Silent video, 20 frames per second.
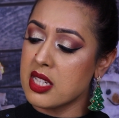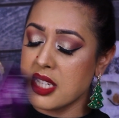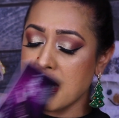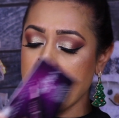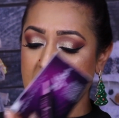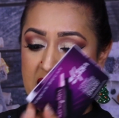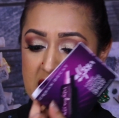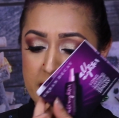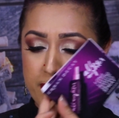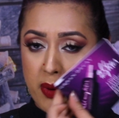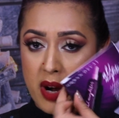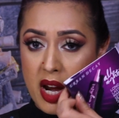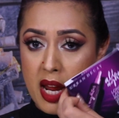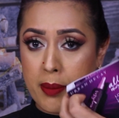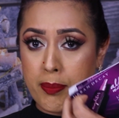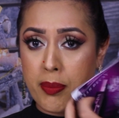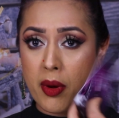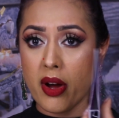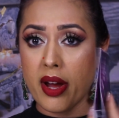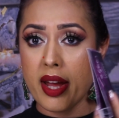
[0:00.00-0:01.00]
setting
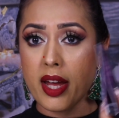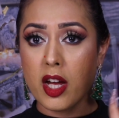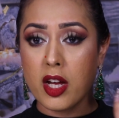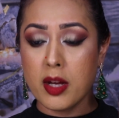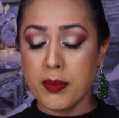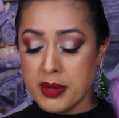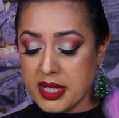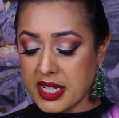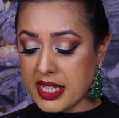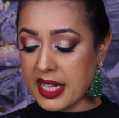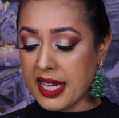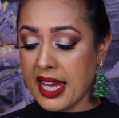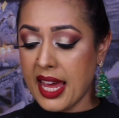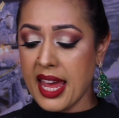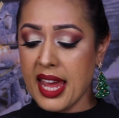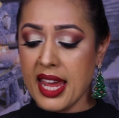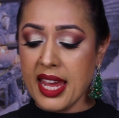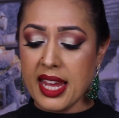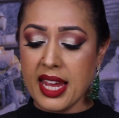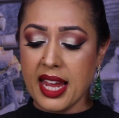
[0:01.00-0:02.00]
spray by urban
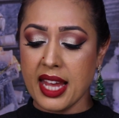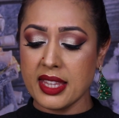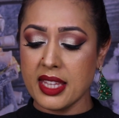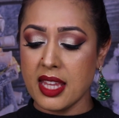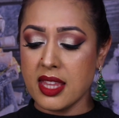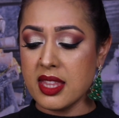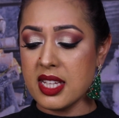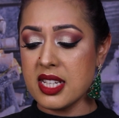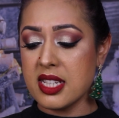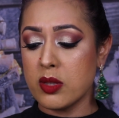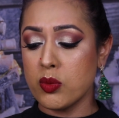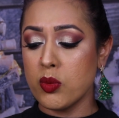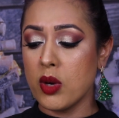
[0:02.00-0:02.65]
decay and then this